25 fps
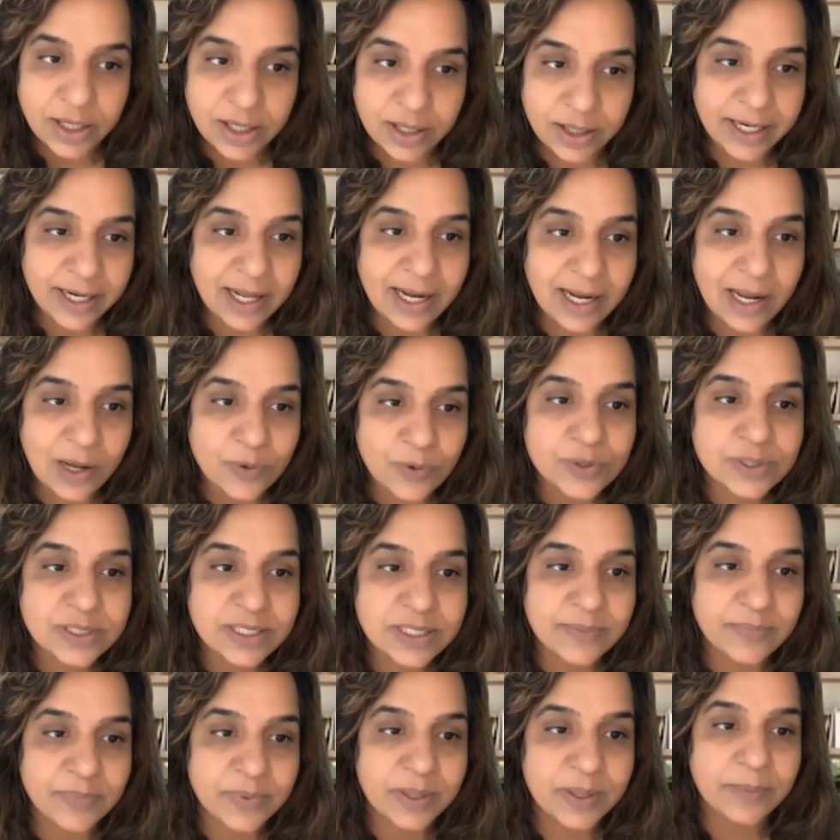It allows
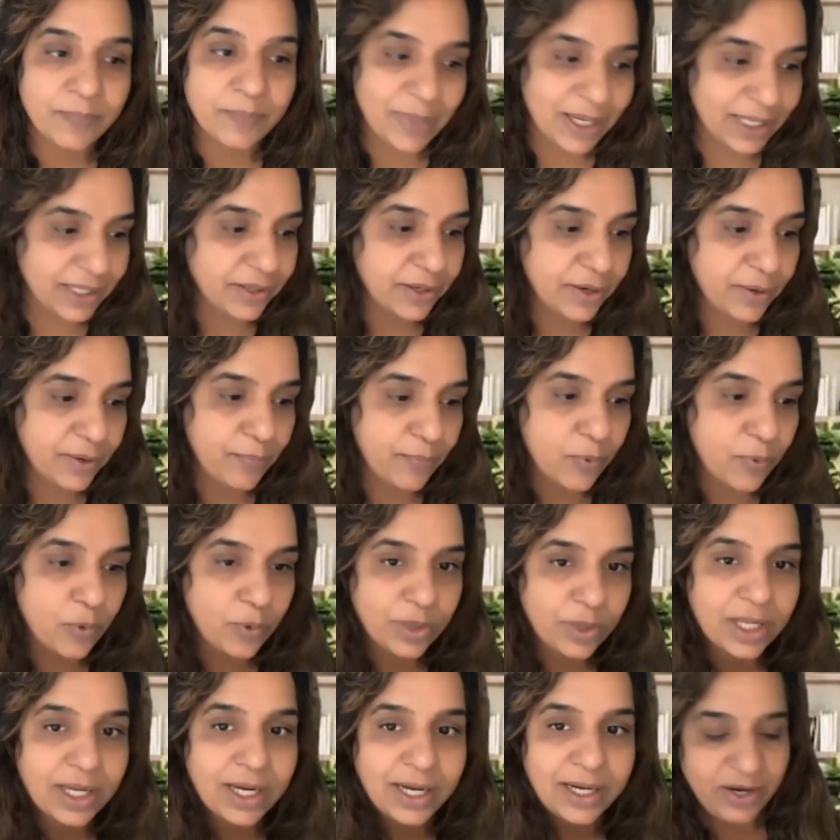them better
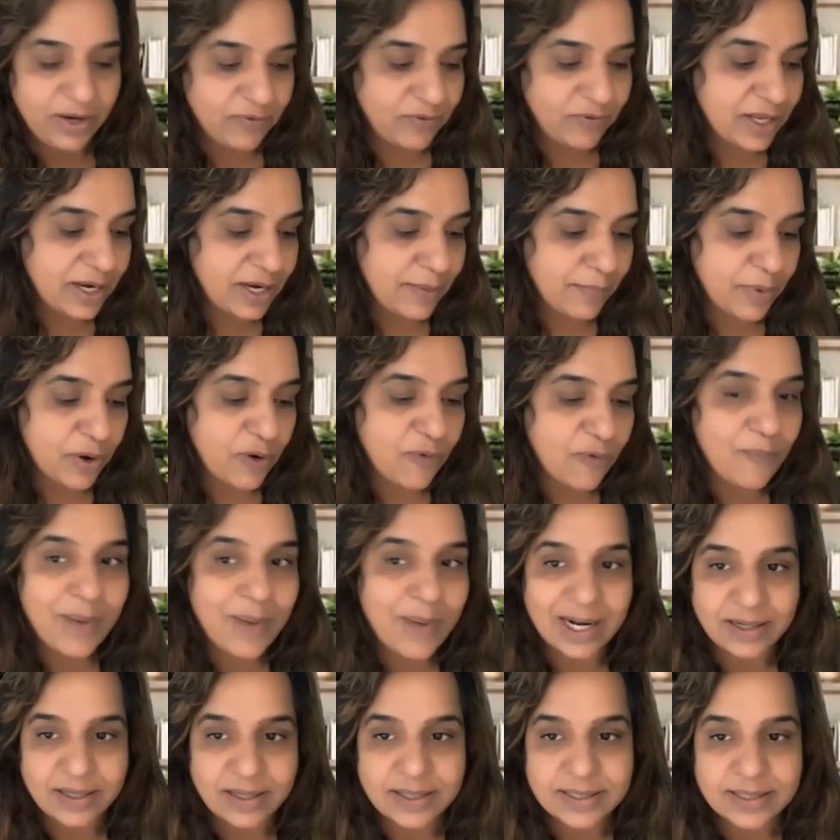reporting. If the number of
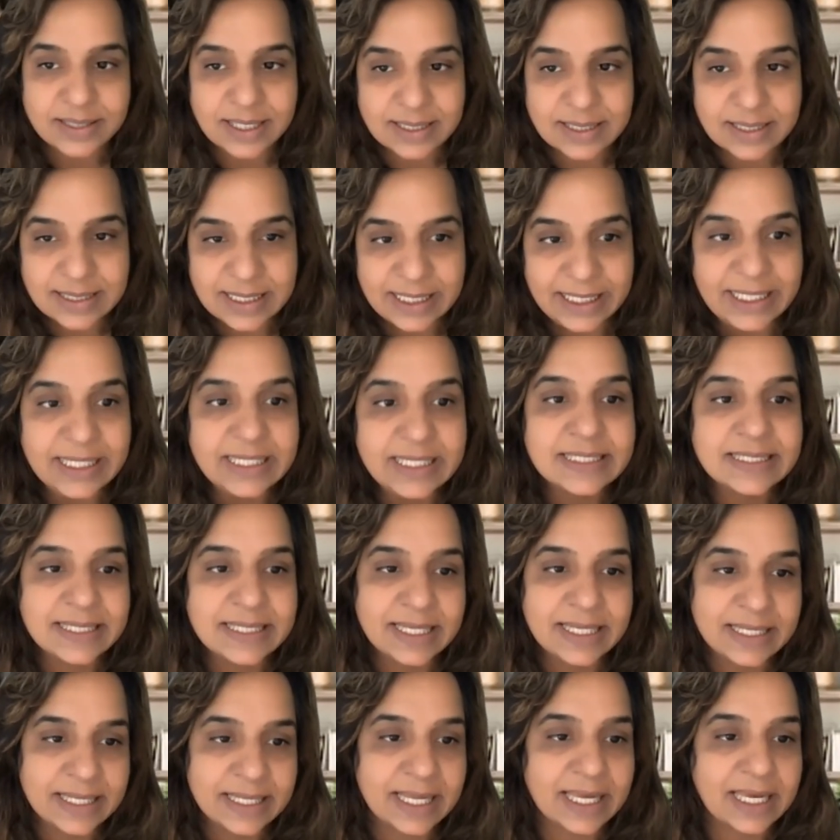matters exceeds,
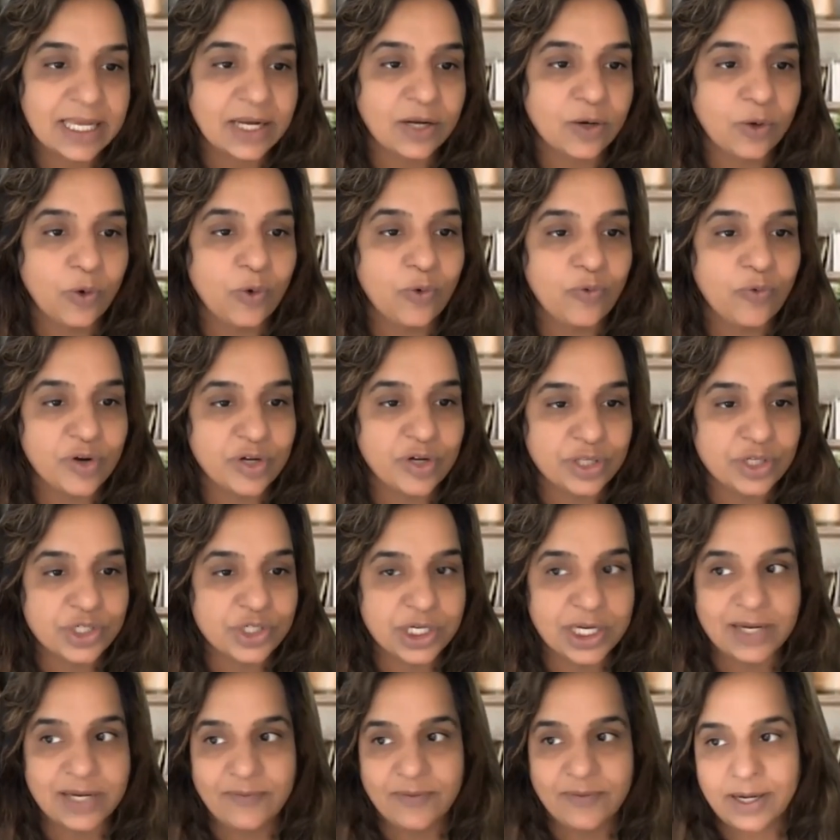then they can go for the
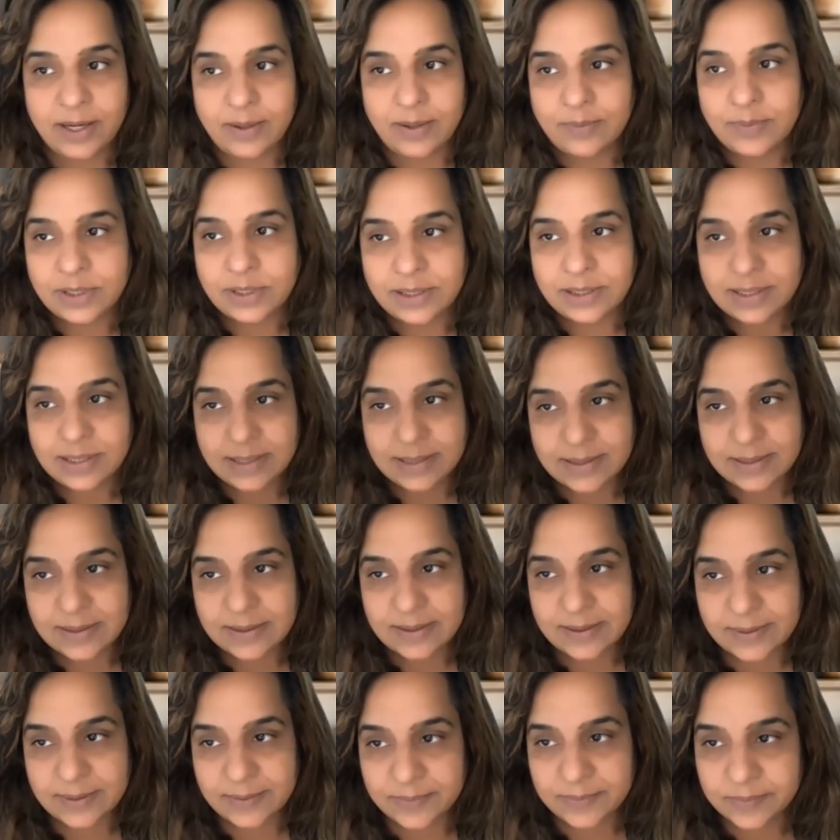GL
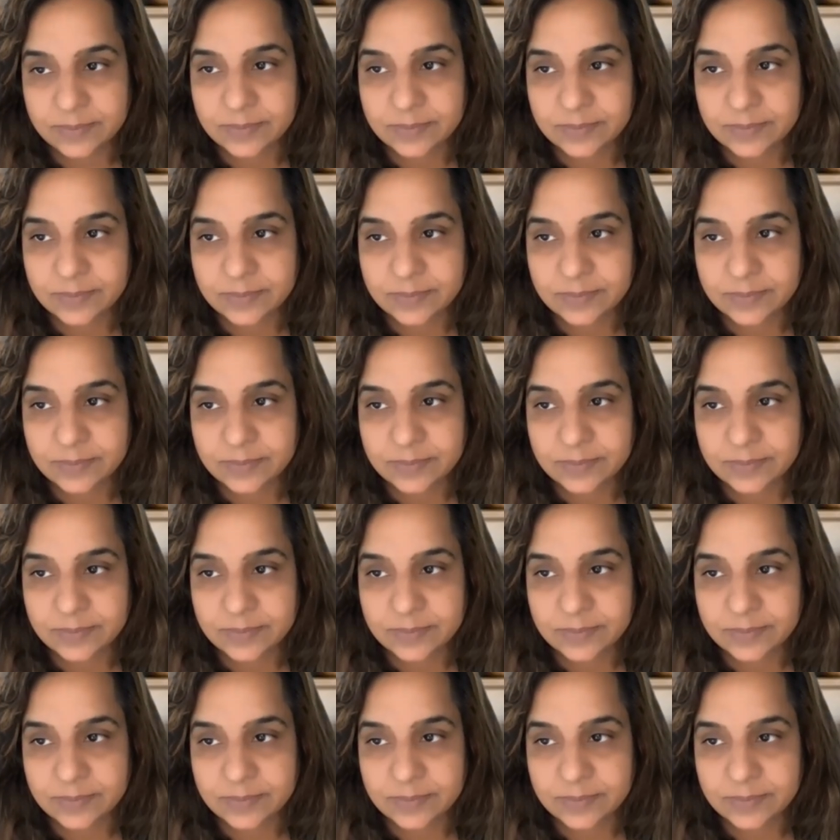variance.